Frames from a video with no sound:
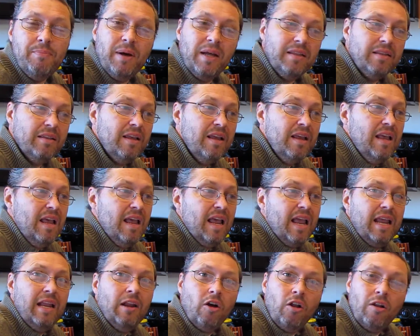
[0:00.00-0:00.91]
But
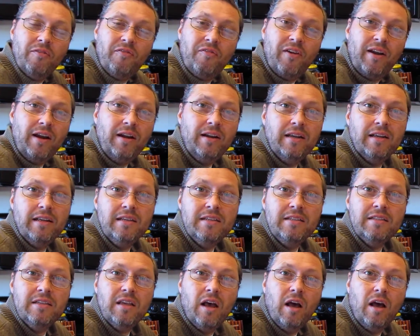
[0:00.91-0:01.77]
in all fairness,